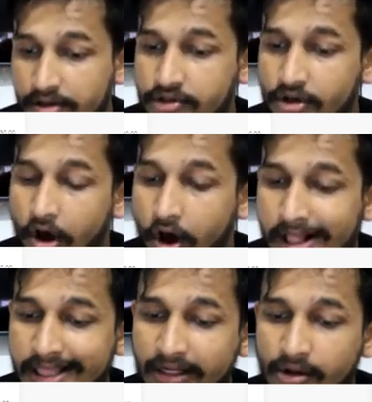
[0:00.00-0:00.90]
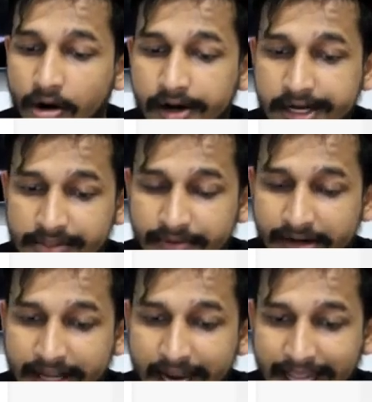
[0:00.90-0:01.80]
So all the quantities will
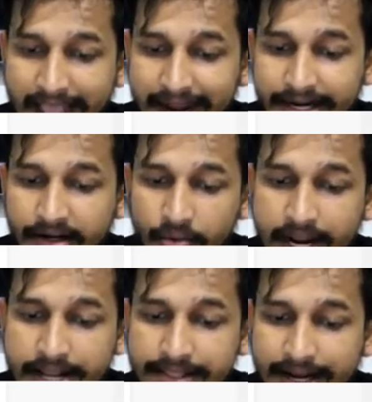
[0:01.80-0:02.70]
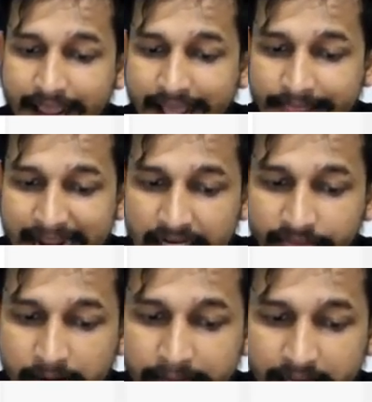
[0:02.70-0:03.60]
get added together and that
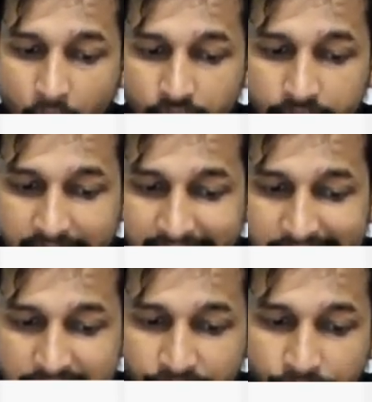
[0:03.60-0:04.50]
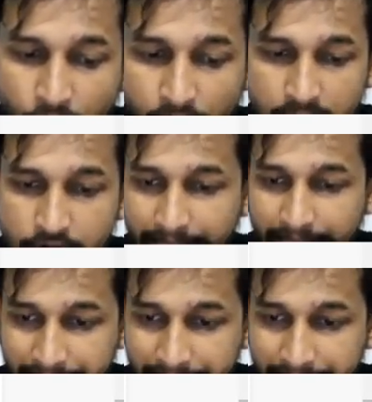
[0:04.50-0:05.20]
will be counted as volume.